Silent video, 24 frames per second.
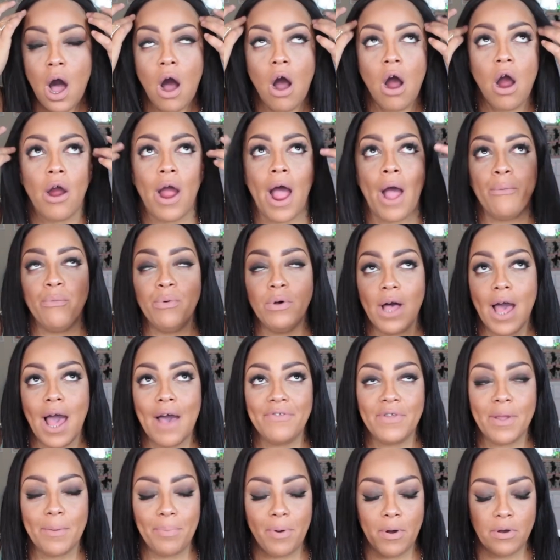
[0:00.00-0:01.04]
or I will
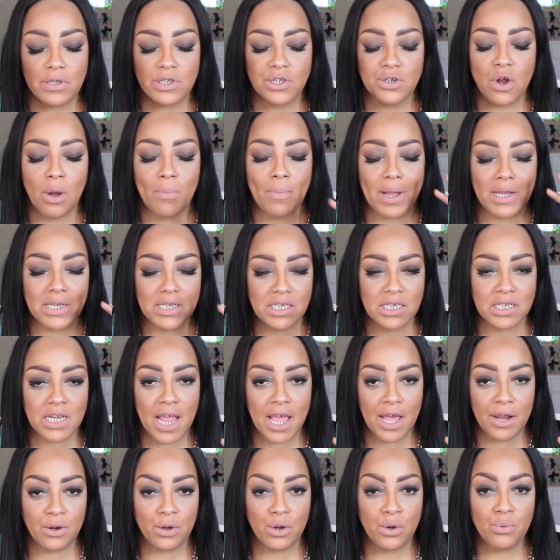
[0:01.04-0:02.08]
have that posted on my
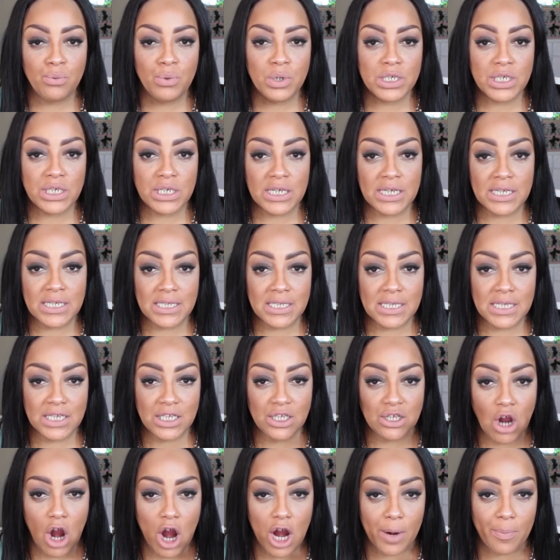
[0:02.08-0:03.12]
channel, which is the
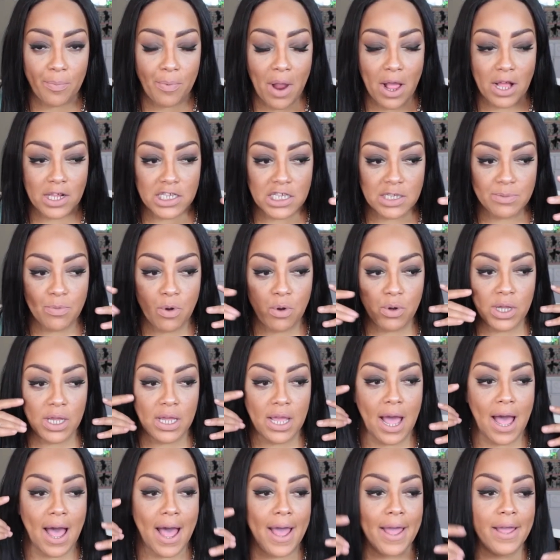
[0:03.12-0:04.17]
dark brown
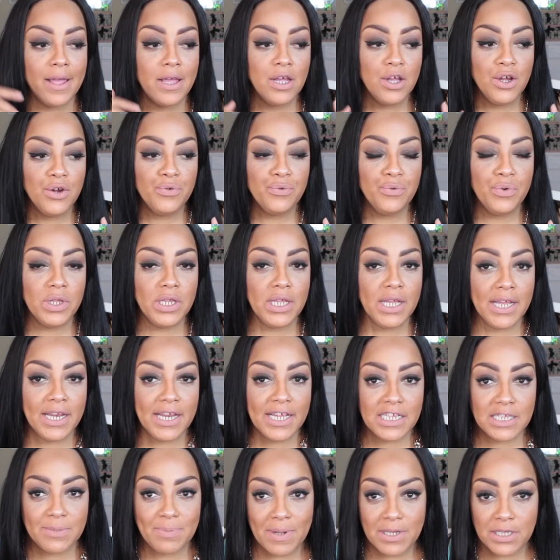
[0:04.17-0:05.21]
smoky eye. Really
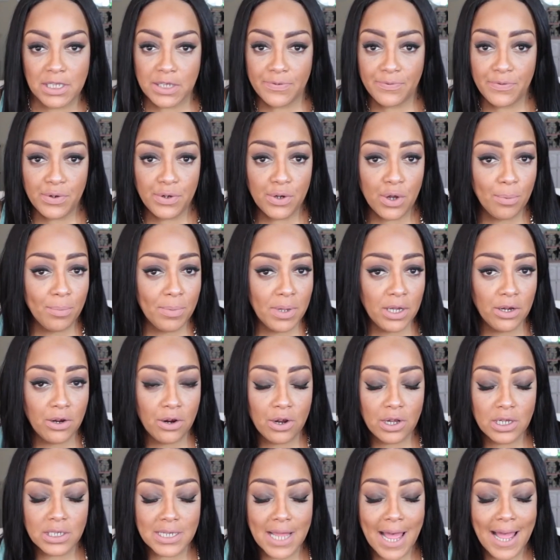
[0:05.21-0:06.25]
inexpensive. You know me
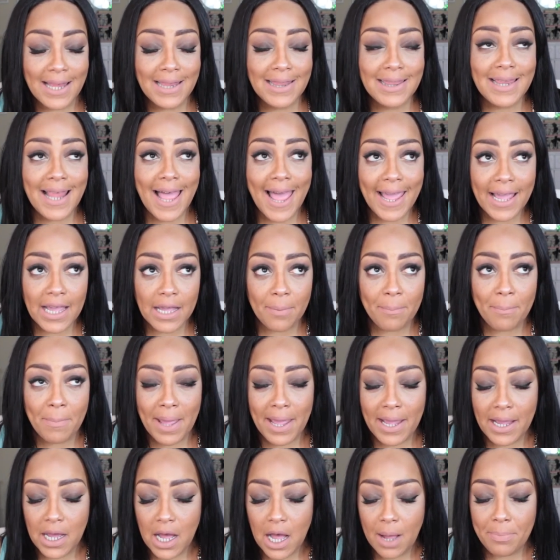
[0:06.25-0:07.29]
girls, I like
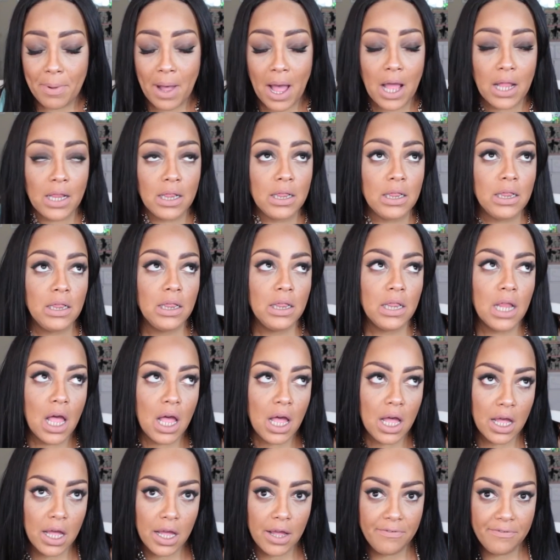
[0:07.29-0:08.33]
makeup, I
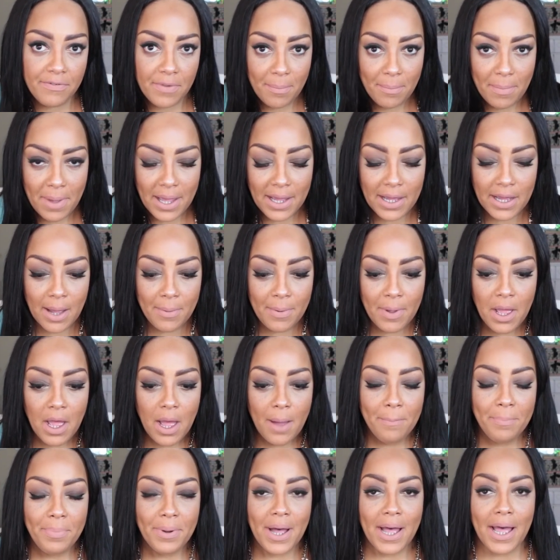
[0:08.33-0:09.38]
love makeup,
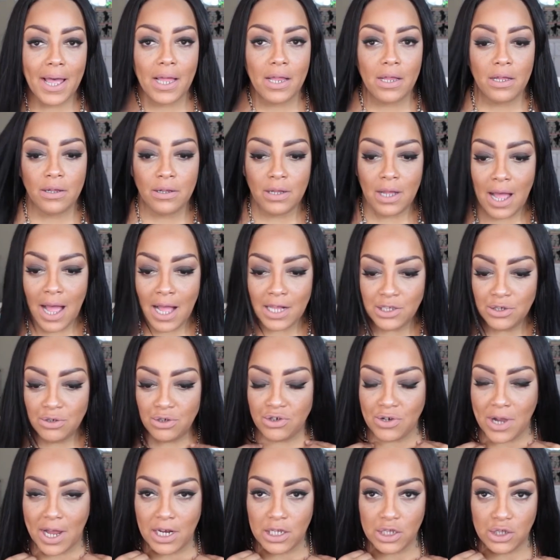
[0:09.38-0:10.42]
but I
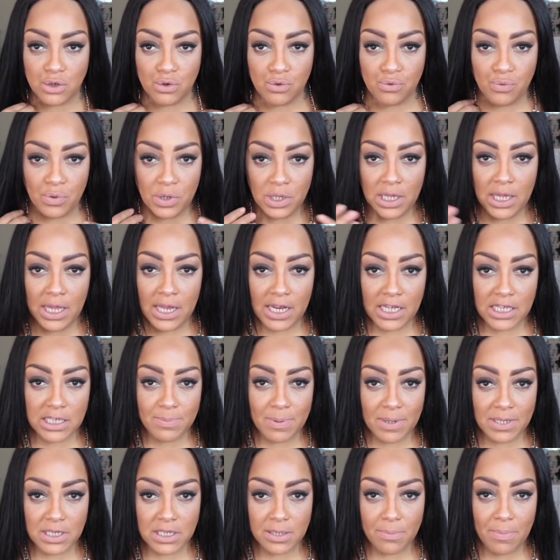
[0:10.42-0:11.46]
do try to do really
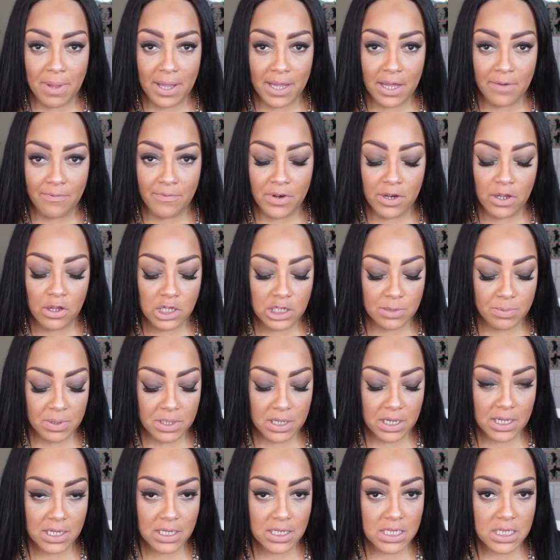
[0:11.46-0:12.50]
inexpensive makeup videos
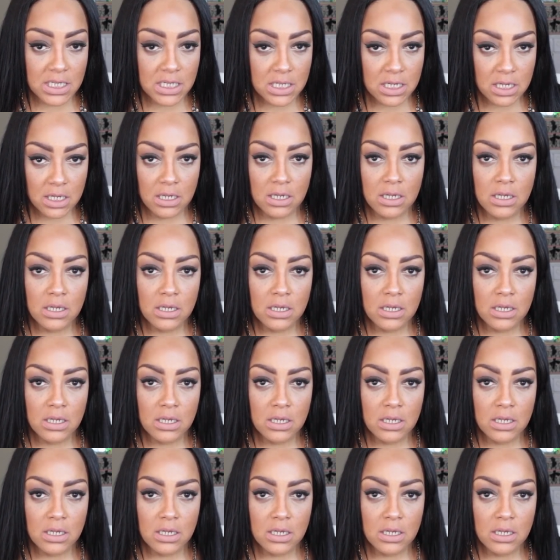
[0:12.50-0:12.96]
because